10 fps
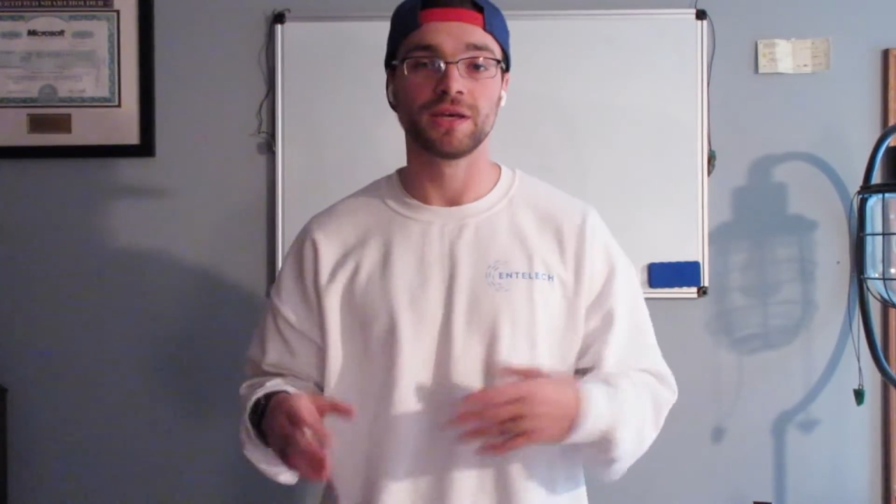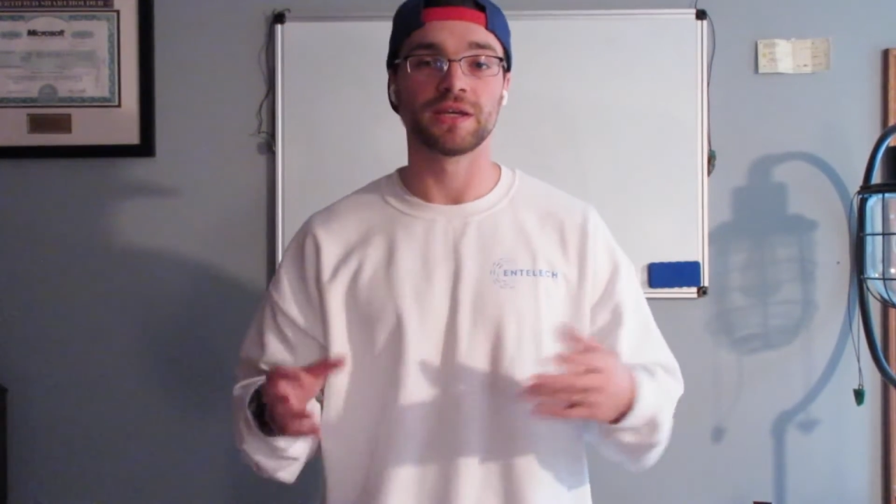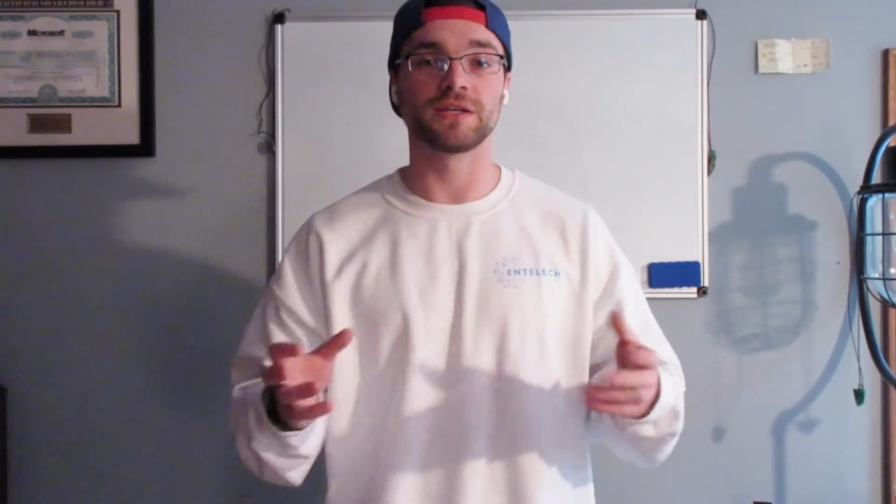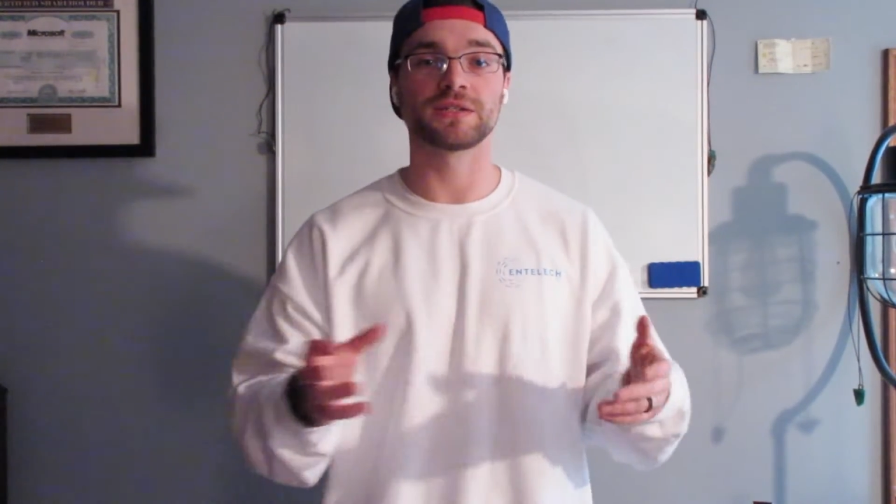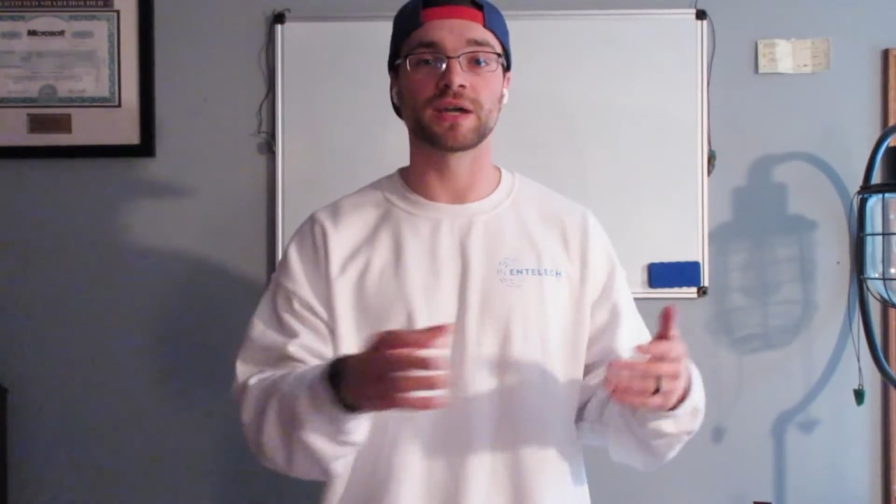
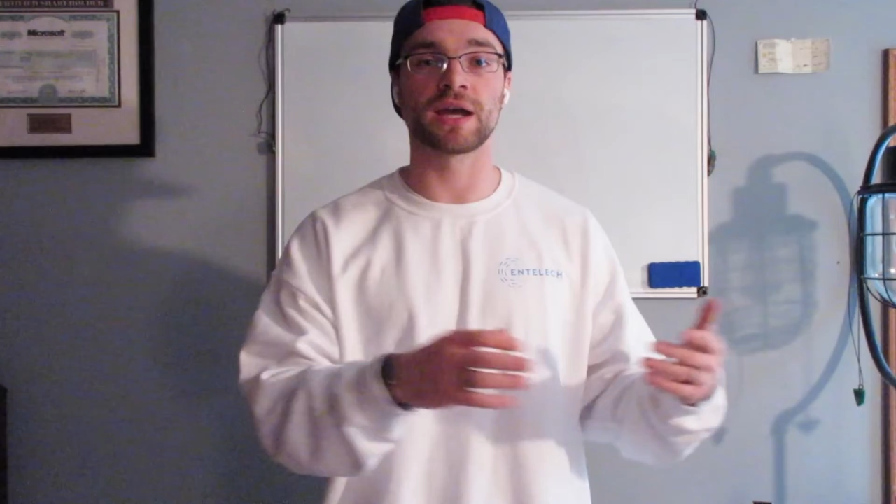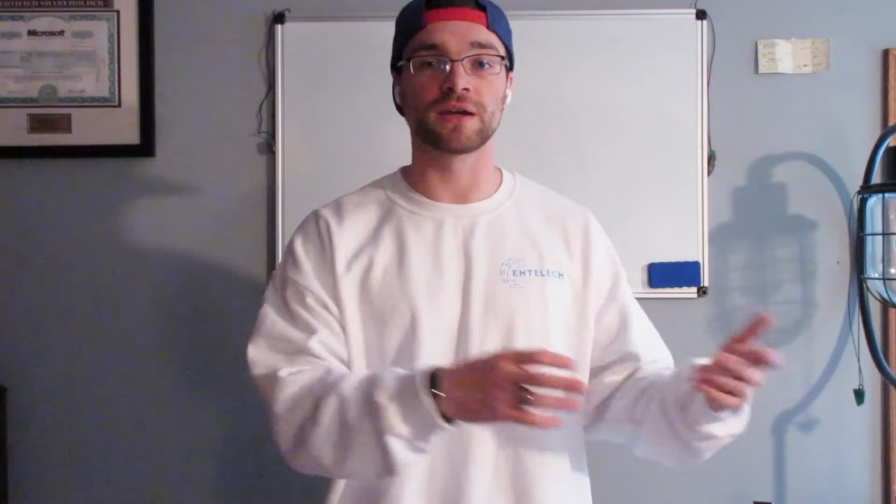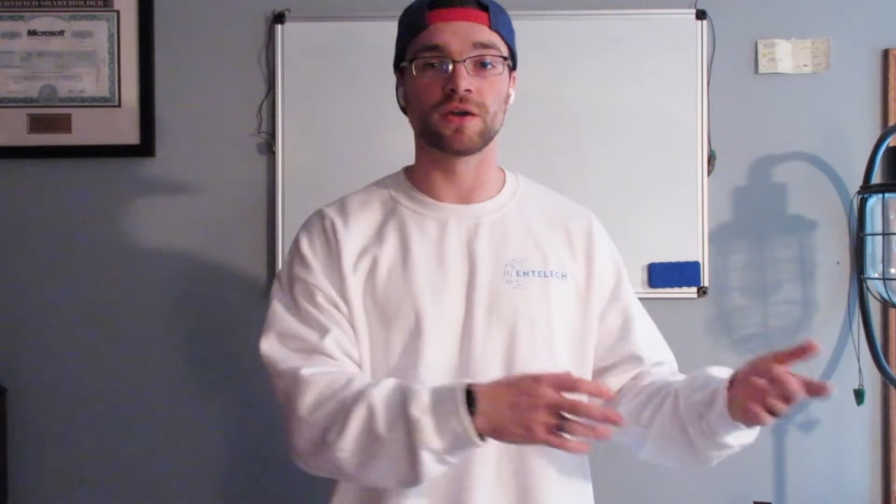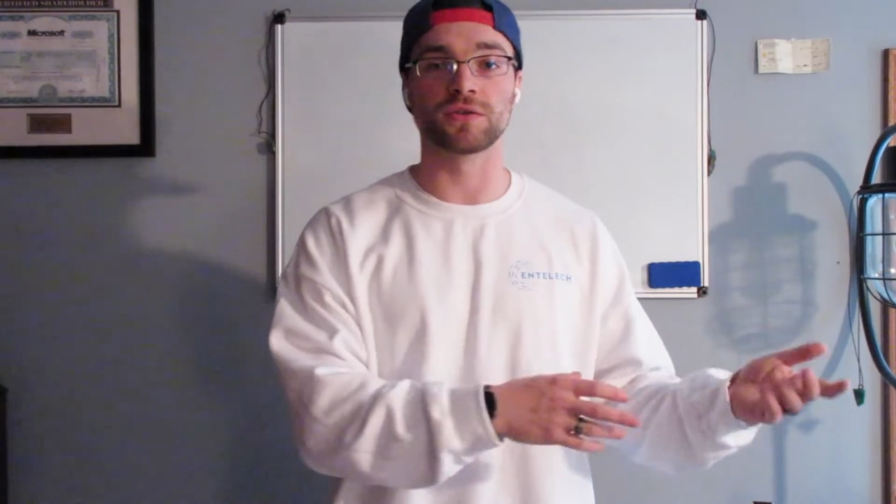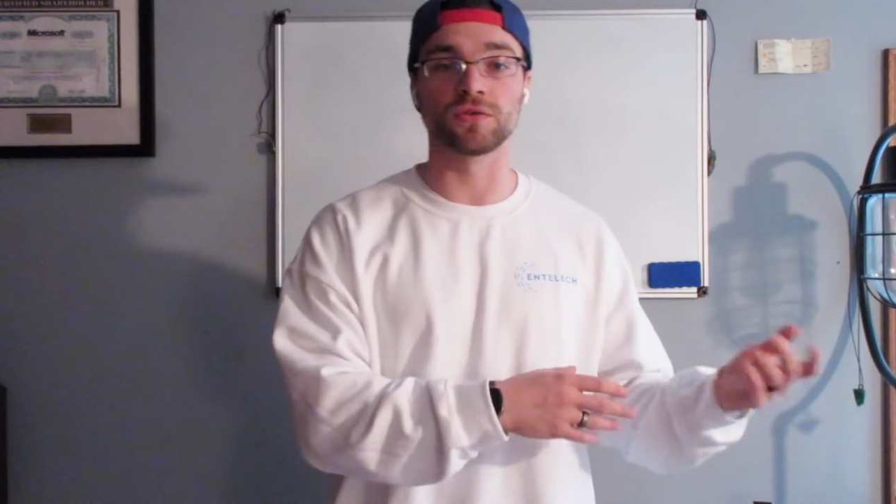He's the guy to
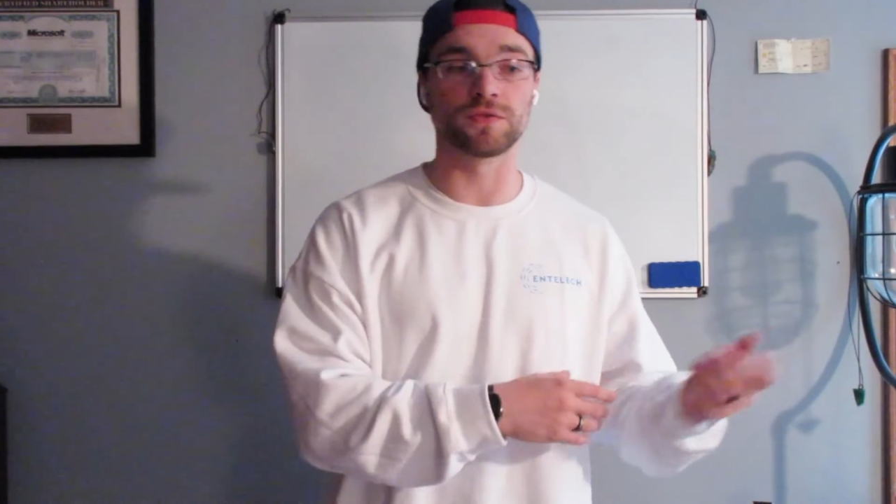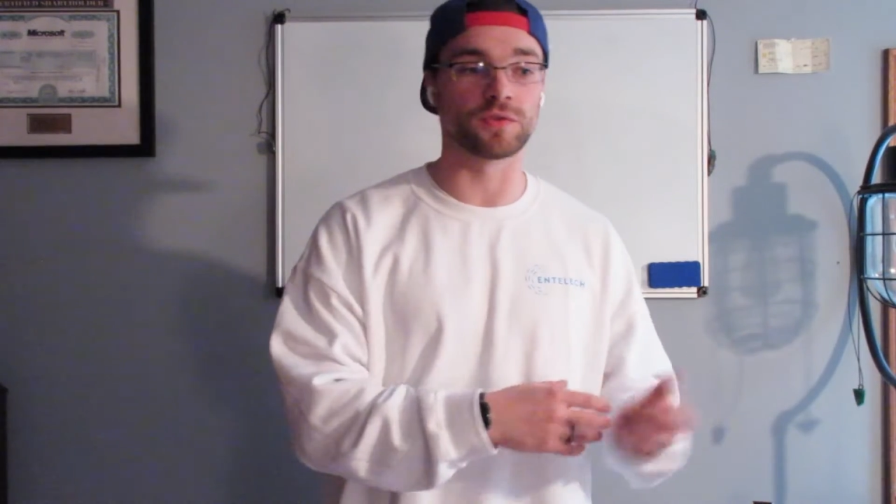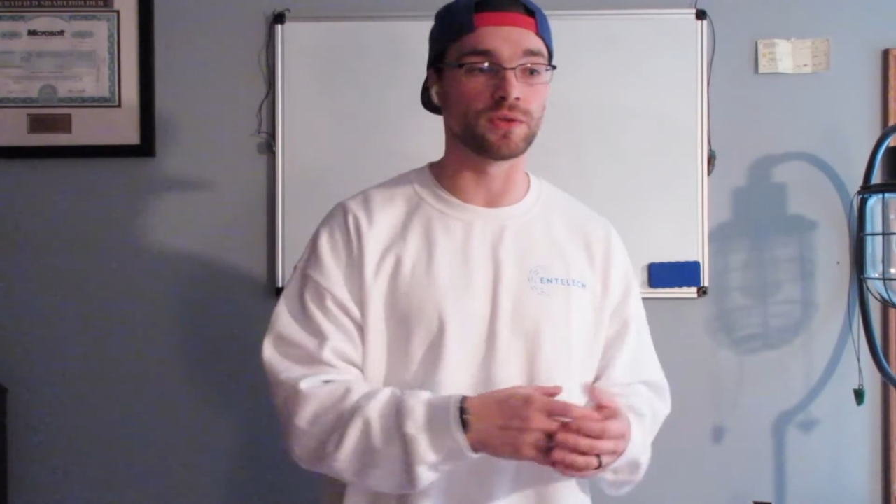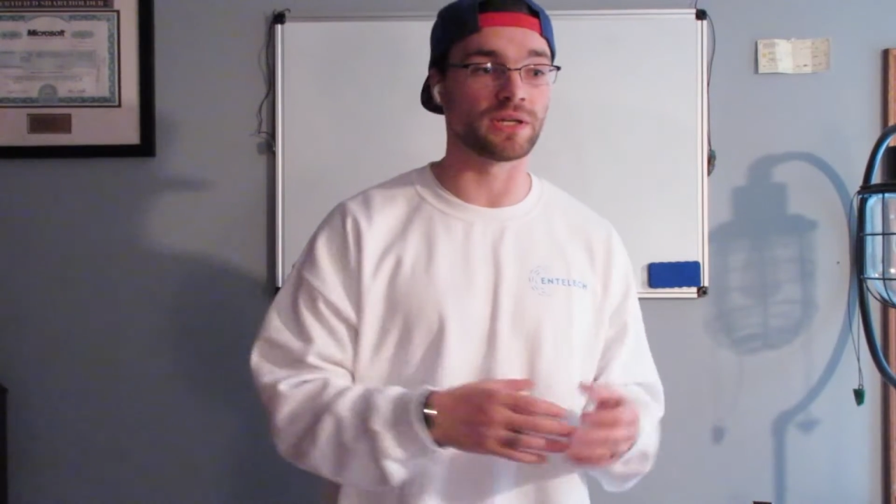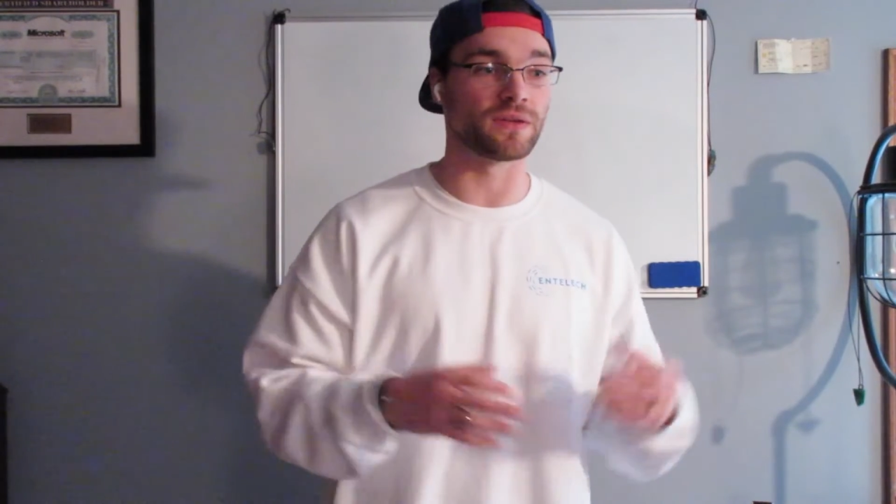go to if
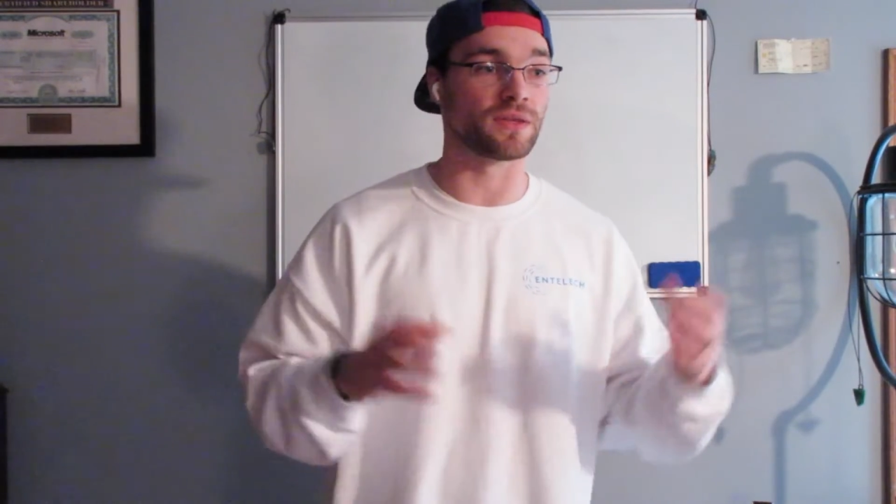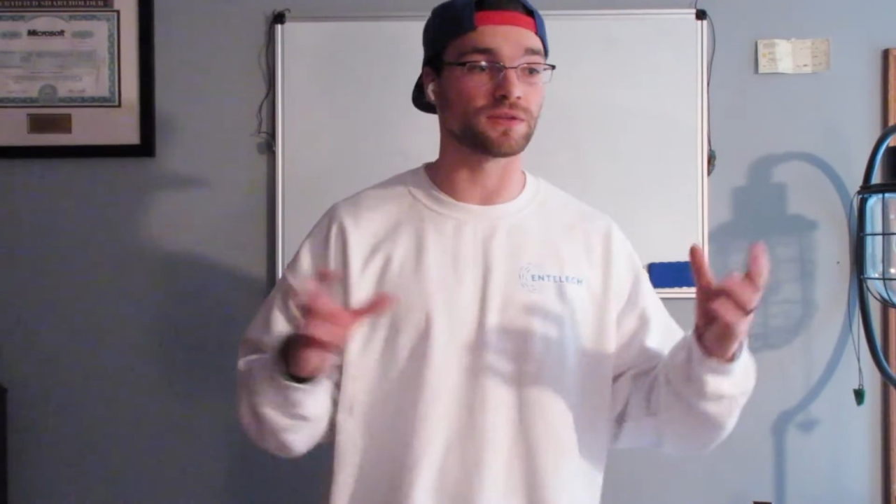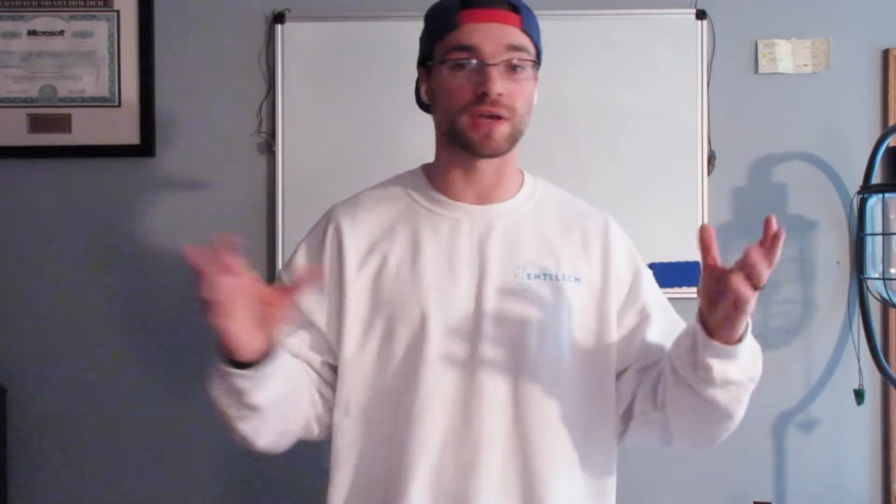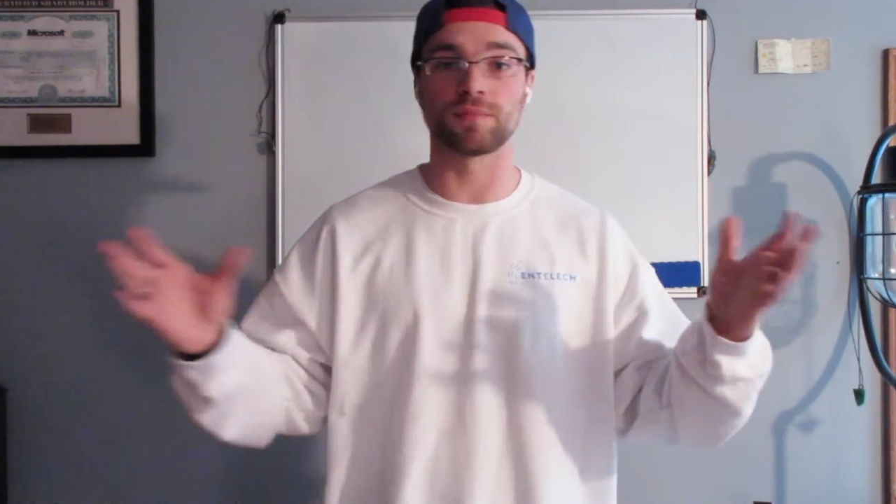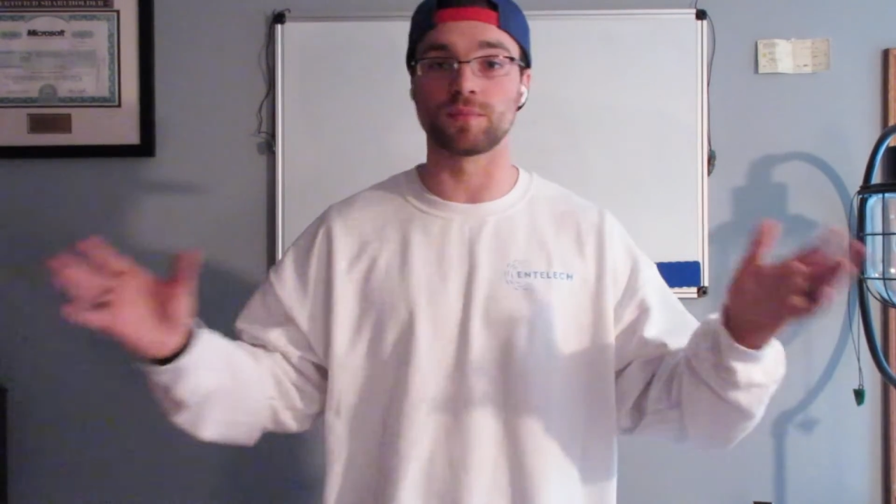you need this